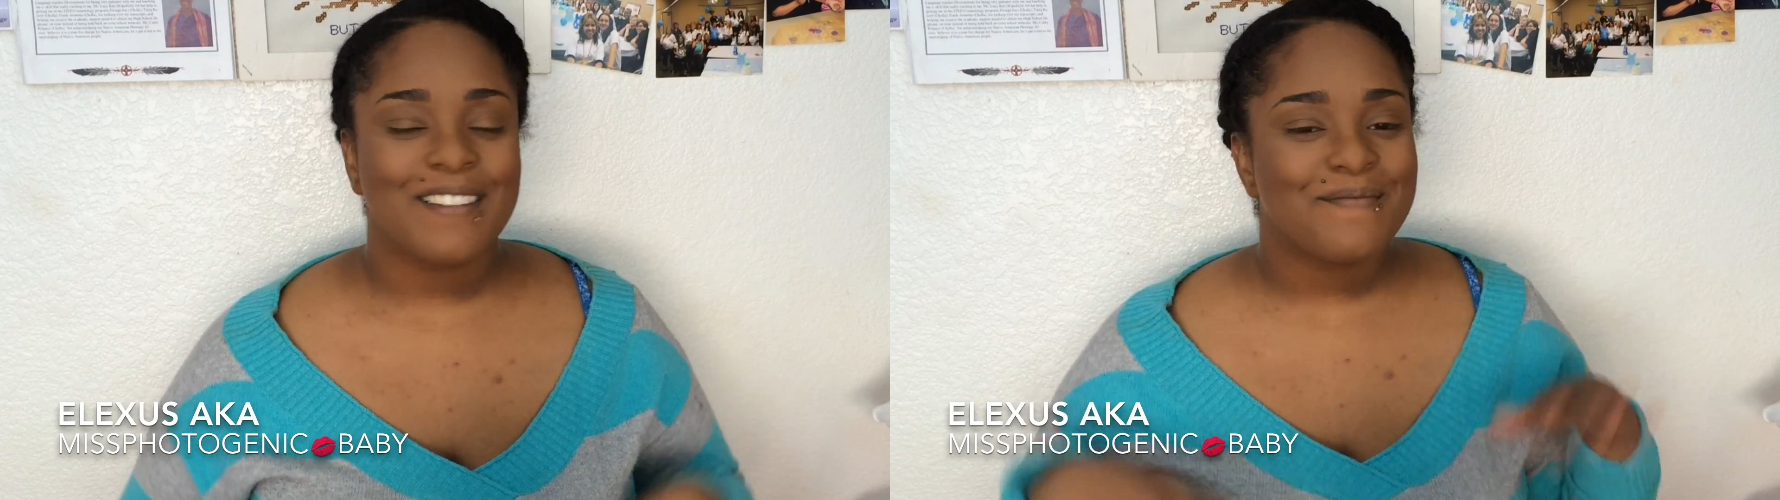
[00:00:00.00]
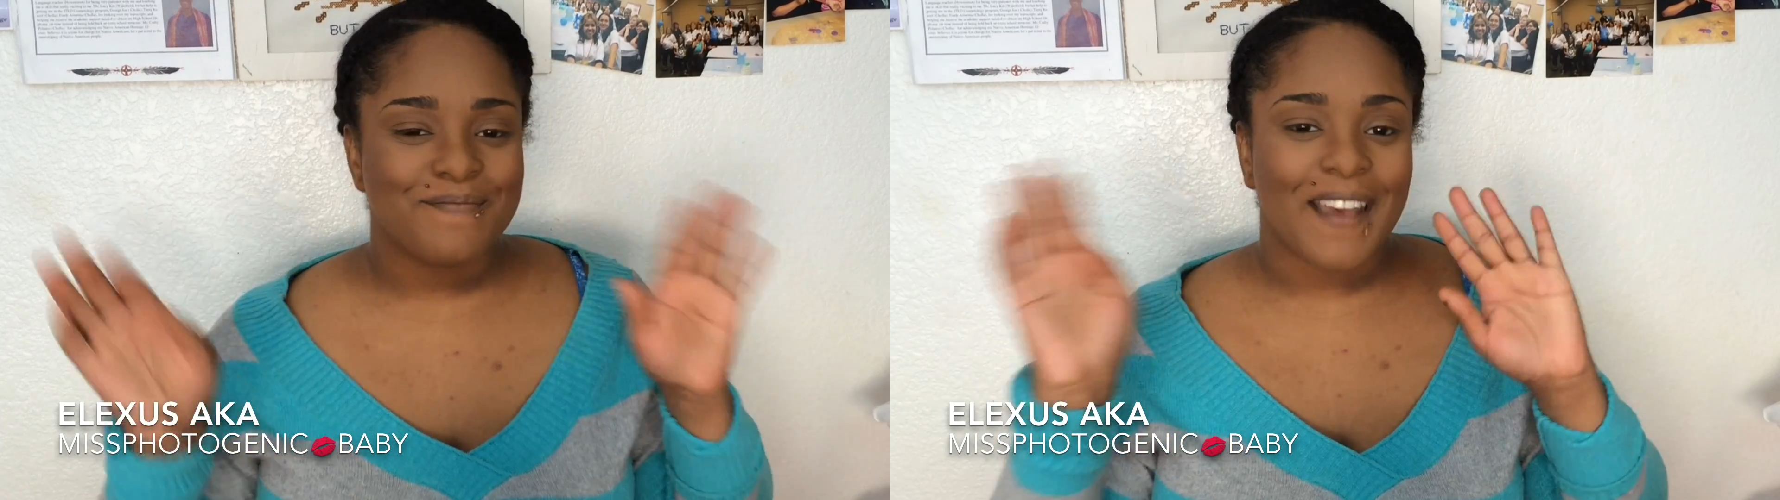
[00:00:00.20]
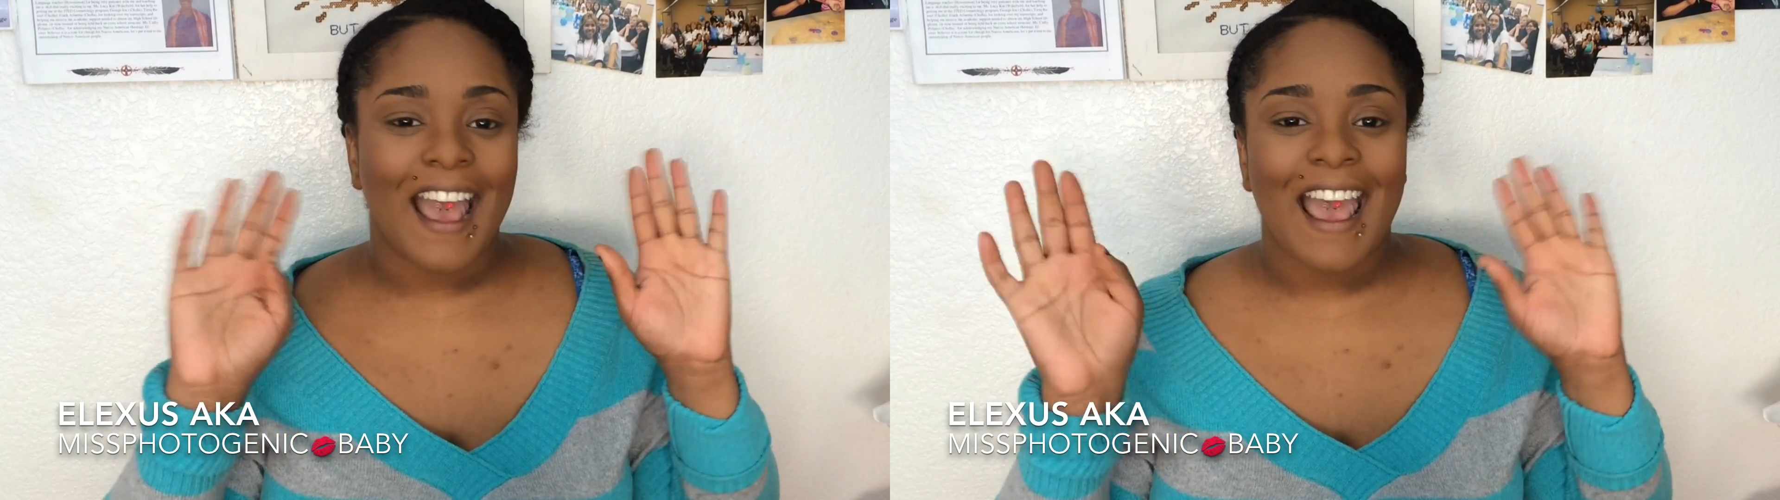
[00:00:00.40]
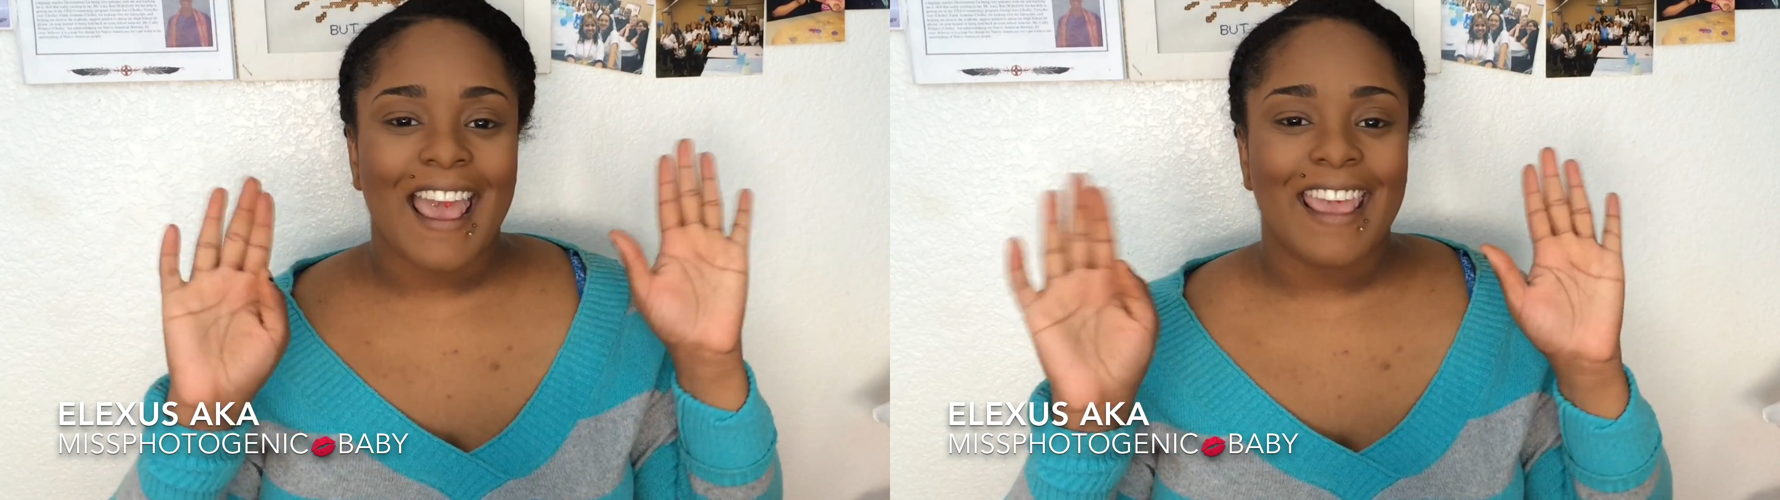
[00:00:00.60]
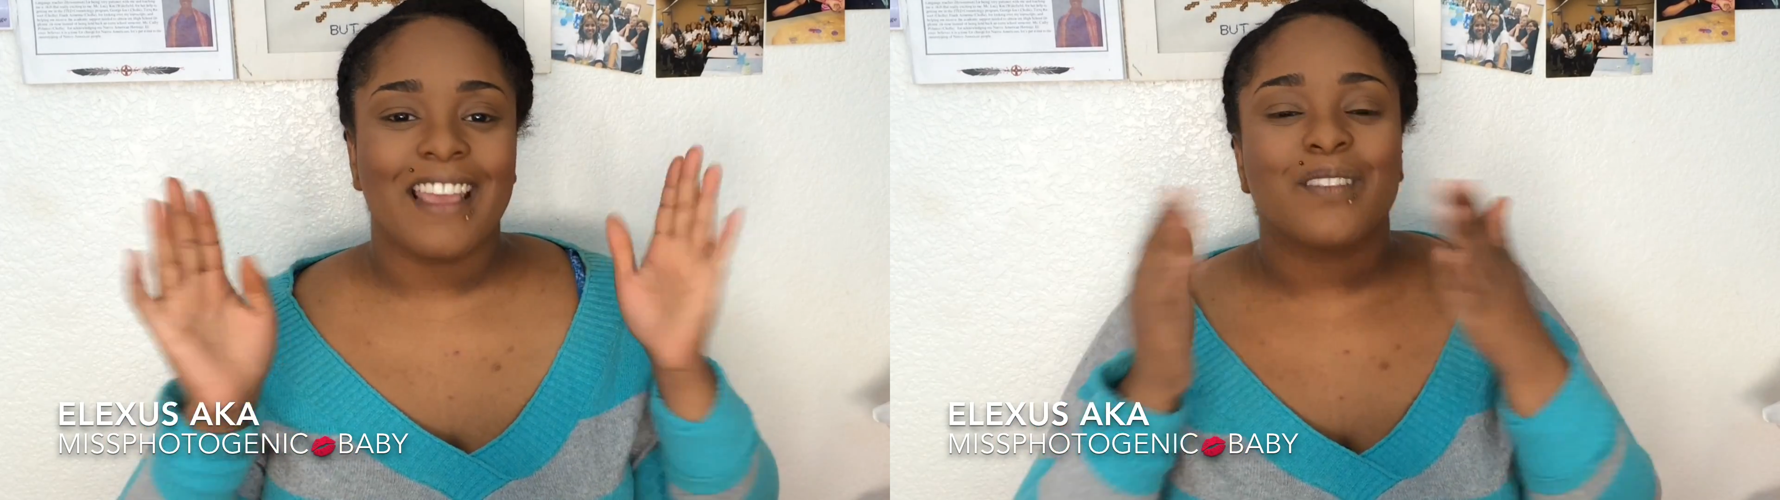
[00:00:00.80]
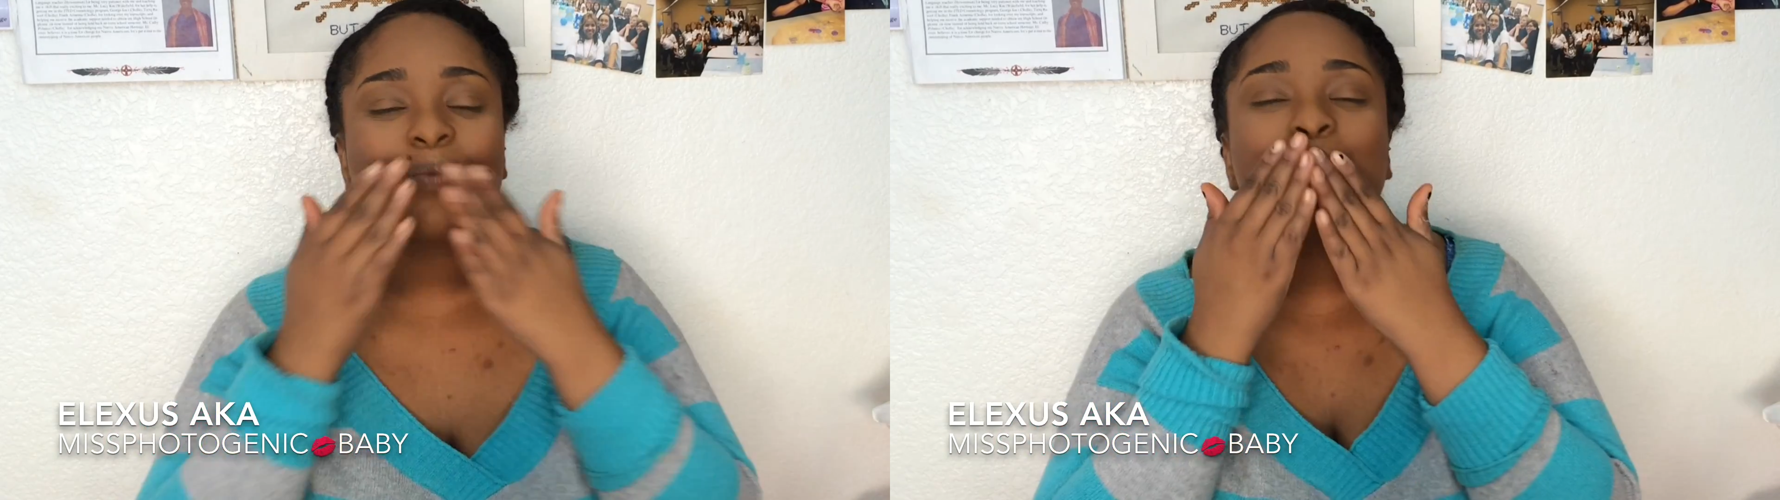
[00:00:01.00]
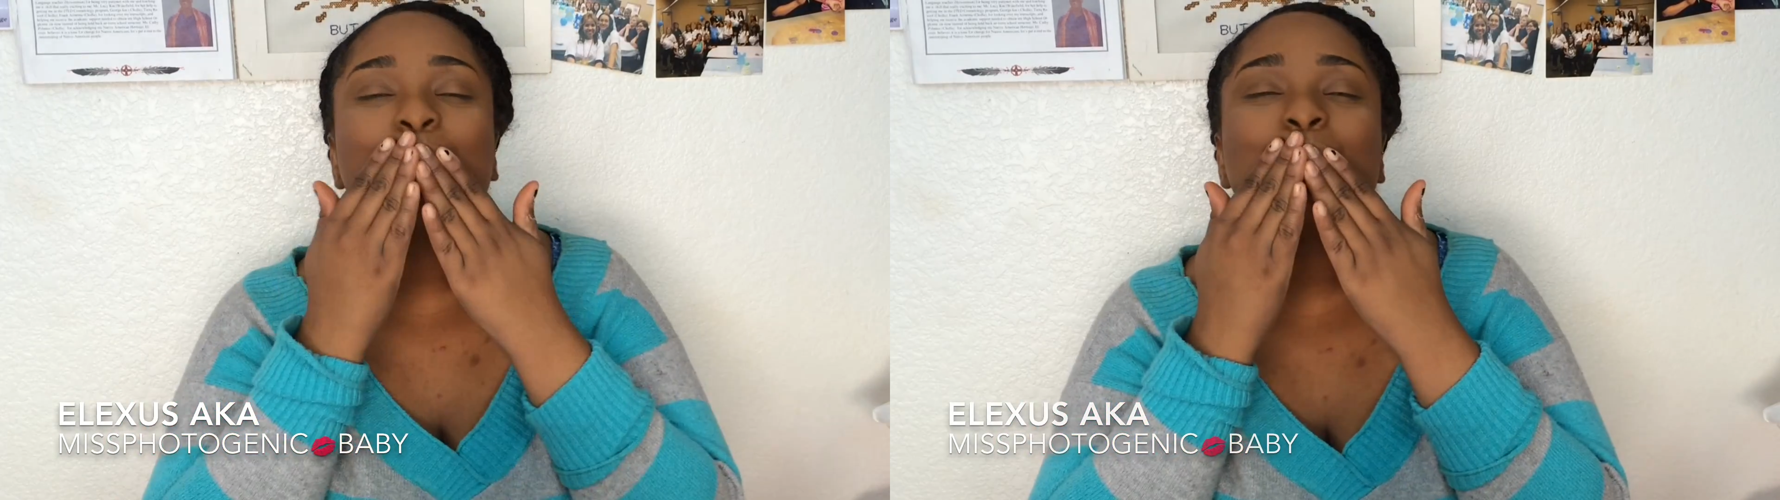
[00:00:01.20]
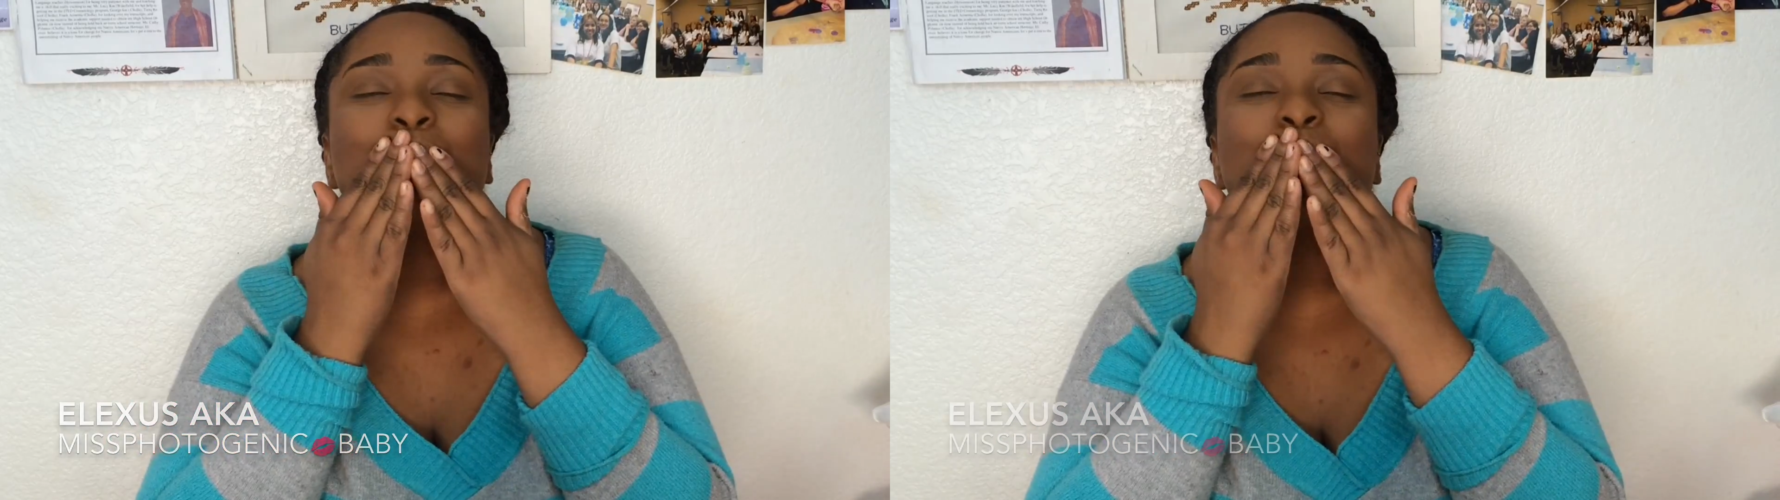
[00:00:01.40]
Bye.
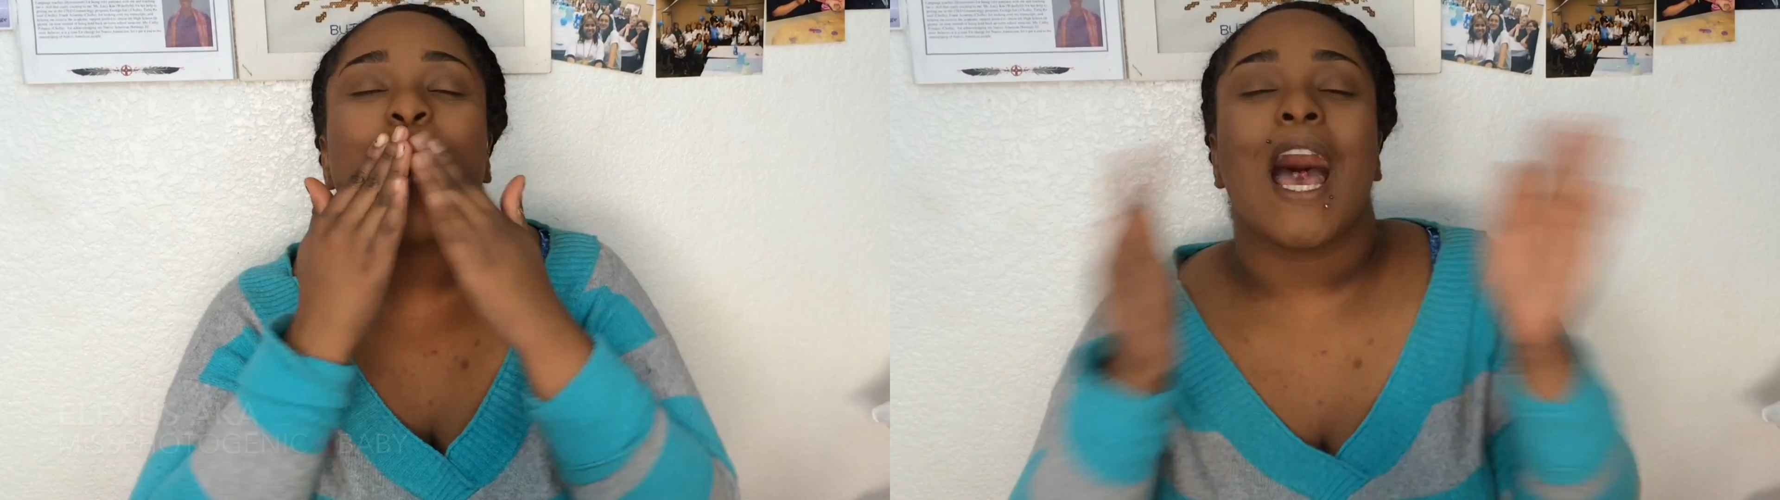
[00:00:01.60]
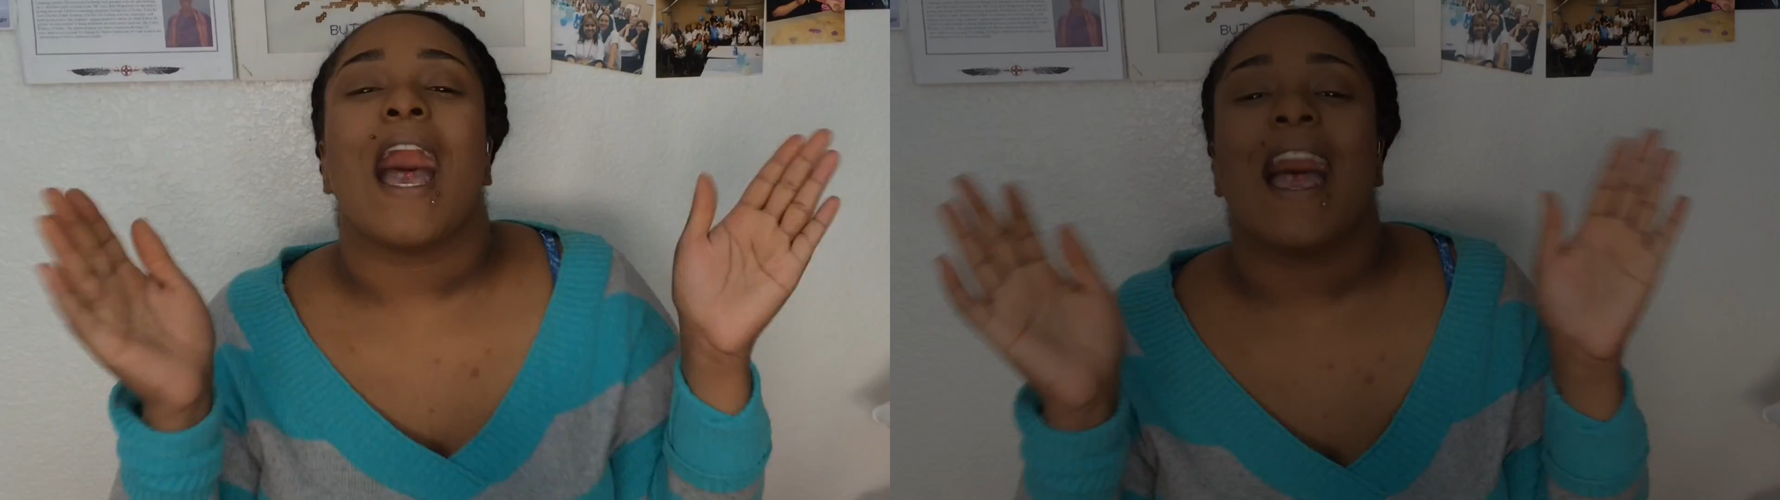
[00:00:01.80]
Mwah.